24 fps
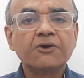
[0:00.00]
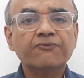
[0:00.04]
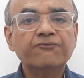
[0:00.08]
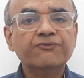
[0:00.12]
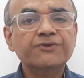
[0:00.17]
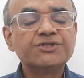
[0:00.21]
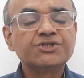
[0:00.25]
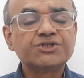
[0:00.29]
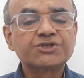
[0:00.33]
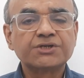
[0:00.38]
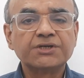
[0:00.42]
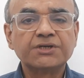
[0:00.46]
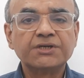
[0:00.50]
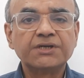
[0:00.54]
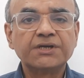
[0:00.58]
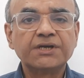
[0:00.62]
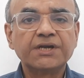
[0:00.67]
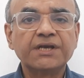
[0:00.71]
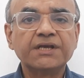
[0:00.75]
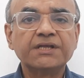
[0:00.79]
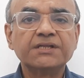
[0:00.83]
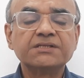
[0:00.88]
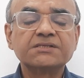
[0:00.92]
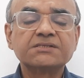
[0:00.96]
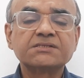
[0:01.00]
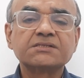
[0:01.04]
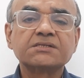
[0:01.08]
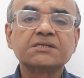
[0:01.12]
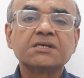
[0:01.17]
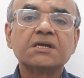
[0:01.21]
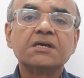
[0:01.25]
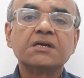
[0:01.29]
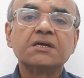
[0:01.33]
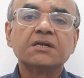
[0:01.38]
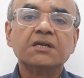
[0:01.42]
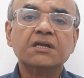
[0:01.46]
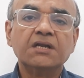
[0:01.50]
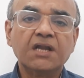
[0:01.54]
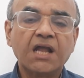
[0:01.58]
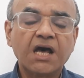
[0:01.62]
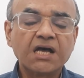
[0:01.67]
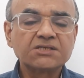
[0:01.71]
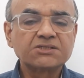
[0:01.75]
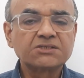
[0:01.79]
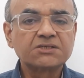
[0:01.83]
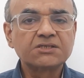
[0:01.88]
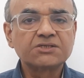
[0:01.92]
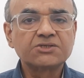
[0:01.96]
which contains
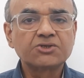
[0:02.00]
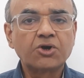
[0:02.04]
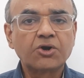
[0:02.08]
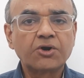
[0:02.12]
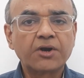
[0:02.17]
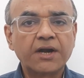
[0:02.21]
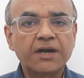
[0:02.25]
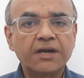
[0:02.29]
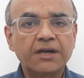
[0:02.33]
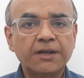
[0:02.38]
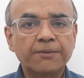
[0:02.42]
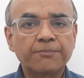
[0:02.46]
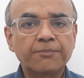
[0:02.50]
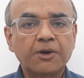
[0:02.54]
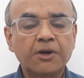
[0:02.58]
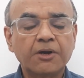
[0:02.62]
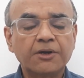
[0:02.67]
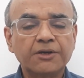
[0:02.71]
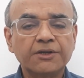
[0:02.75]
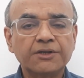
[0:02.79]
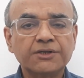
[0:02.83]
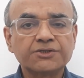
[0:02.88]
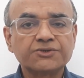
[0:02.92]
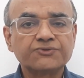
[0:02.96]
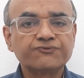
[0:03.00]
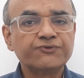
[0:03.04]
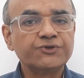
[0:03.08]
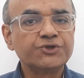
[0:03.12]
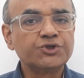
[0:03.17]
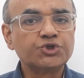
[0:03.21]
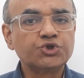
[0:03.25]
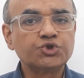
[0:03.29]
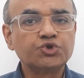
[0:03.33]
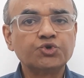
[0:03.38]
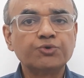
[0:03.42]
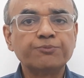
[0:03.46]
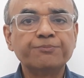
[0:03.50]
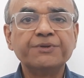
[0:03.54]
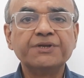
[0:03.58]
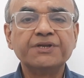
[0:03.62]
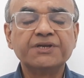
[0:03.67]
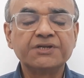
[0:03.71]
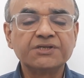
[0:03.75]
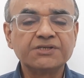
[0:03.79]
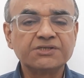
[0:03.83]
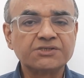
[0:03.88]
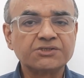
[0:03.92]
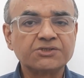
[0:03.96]
last resort antibiotics which should be
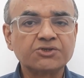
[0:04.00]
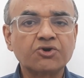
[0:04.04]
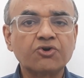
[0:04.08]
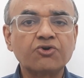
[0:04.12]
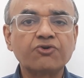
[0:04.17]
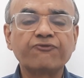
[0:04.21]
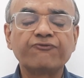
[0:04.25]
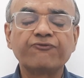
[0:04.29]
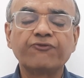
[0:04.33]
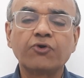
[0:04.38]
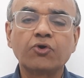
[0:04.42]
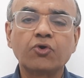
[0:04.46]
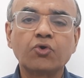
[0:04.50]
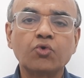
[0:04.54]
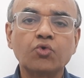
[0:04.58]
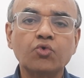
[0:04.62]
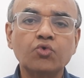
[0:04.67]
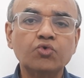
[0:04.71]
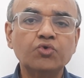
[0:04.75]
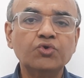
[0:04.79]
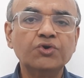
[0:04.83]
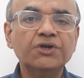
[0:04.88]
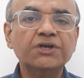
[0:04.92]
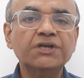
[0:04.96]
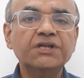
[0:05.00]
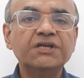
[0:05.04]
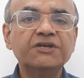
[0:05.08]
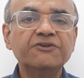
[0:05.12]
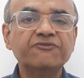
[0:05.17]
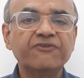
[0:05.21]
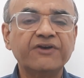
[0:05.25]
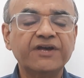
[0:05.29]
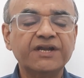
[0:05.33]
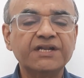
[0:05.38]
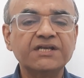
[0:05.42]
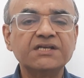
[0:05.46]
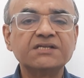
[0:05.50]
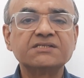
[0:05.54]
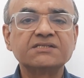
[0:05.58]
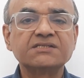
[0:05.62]
reserved for only very